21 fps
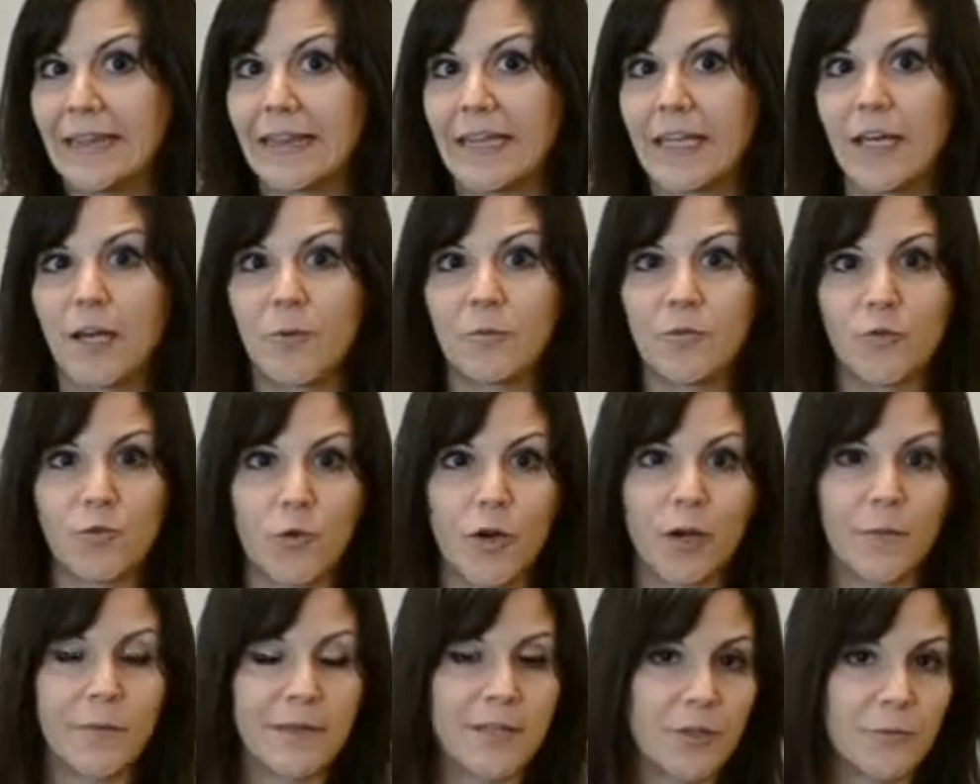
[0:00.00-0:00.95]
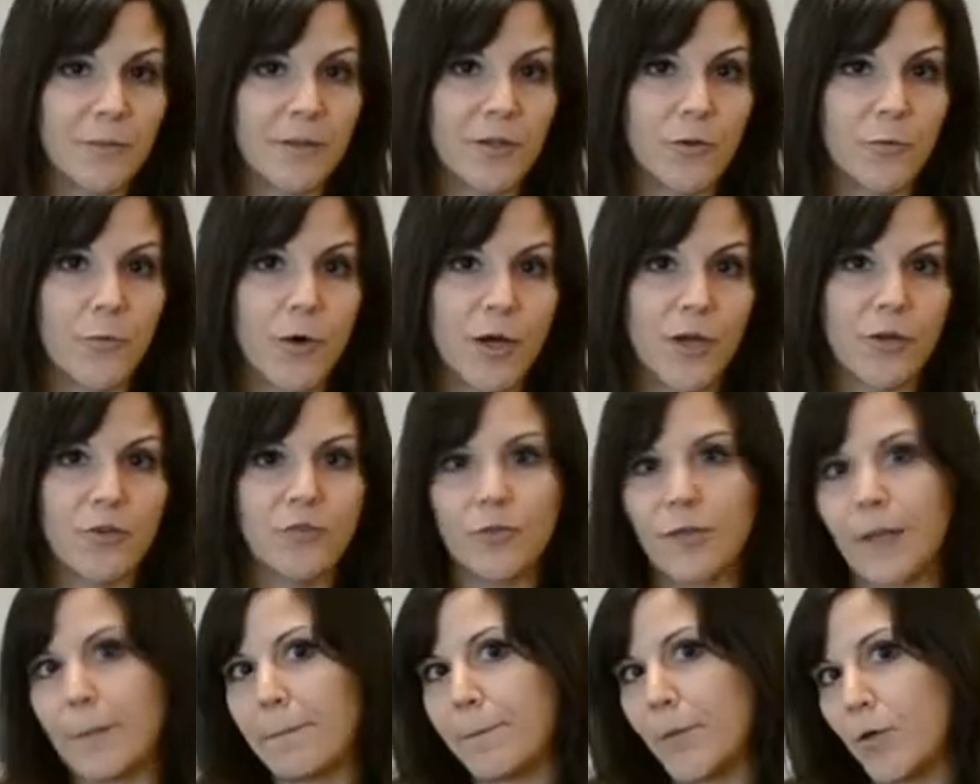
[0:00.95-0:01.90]
They absorb a little bit of water, so
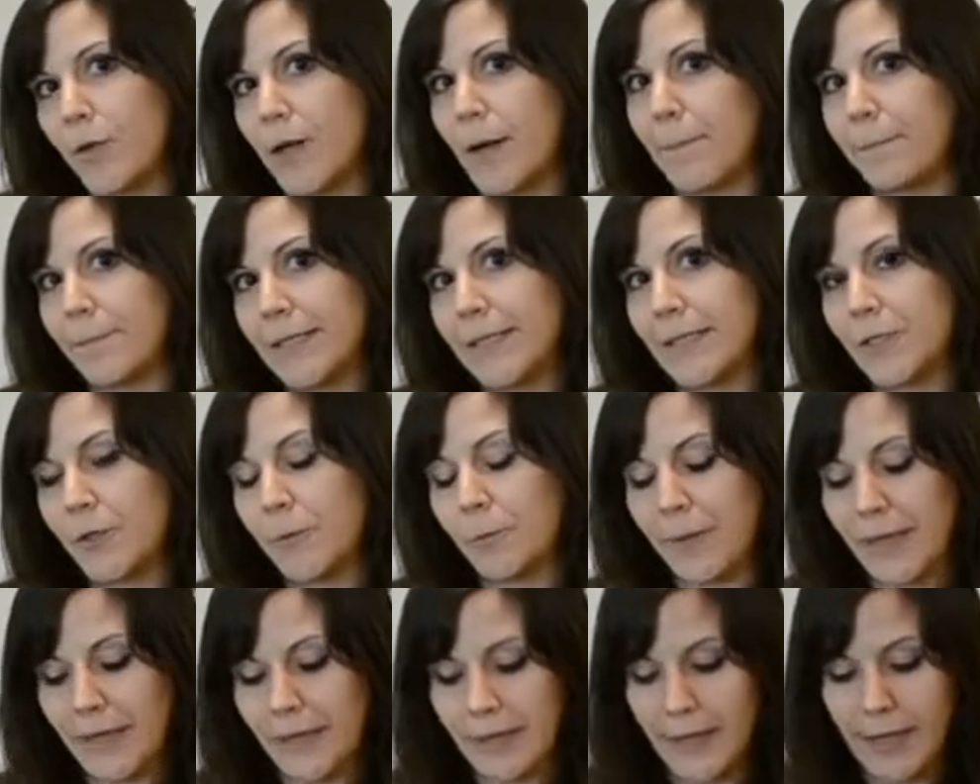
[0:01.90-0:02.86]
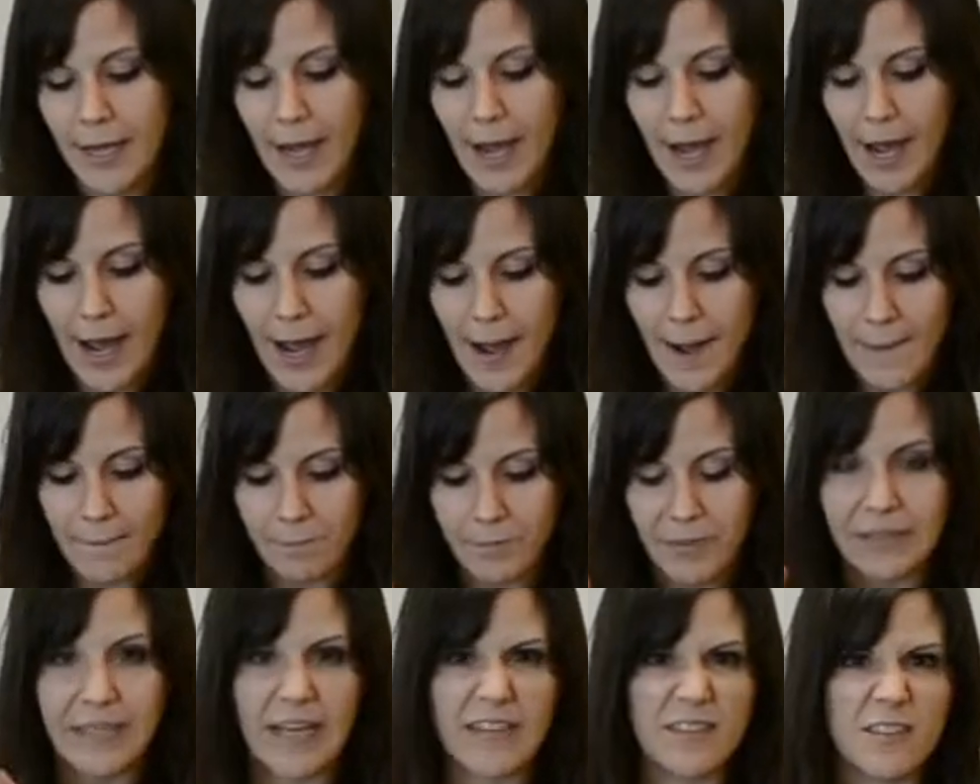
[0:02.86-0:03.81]
they bulk up a little bit,
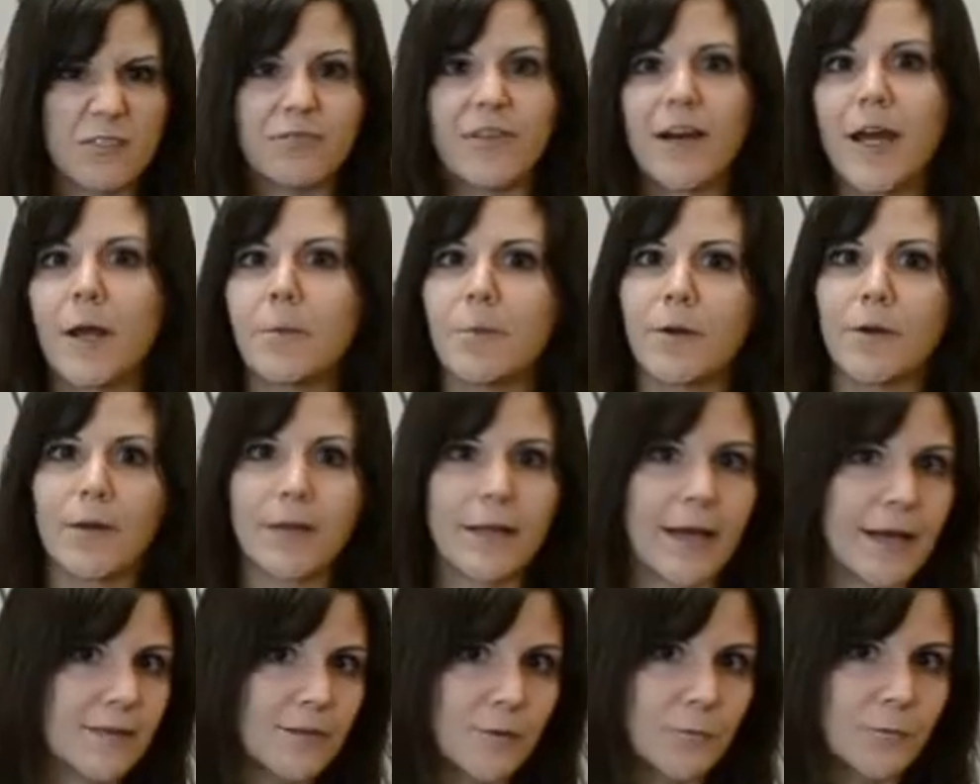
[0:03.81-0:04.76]
but lots of fiber, lots of